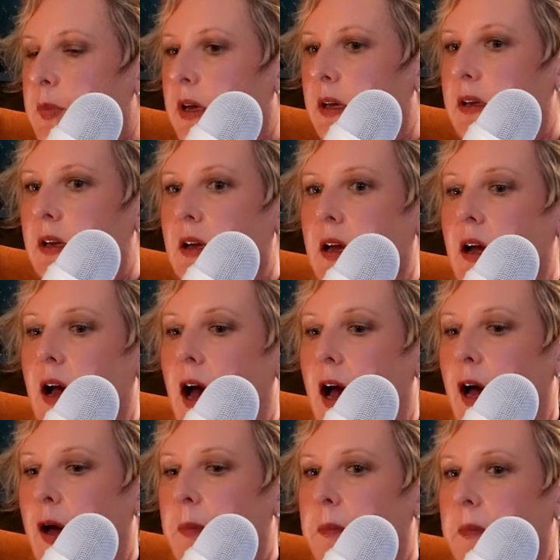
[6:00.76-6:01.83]
But
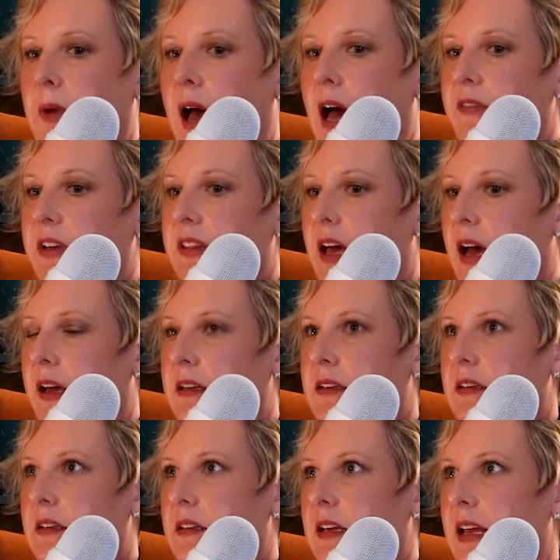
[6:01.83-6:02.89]
having that
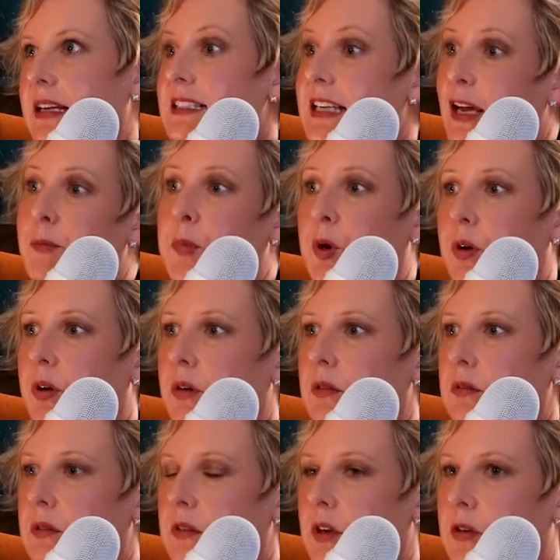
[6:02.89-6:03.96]
example
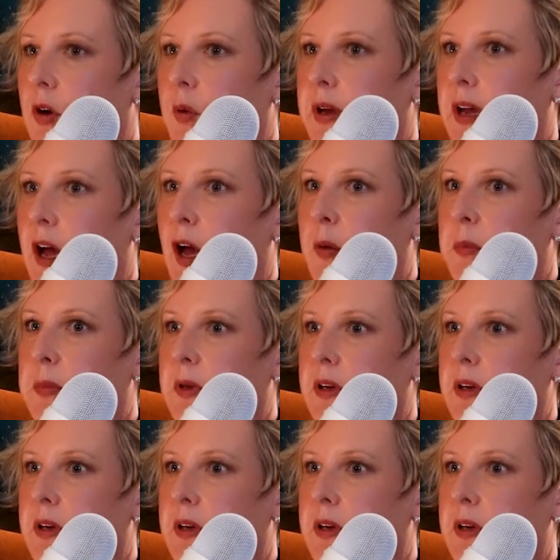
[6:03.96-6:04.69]
growing up,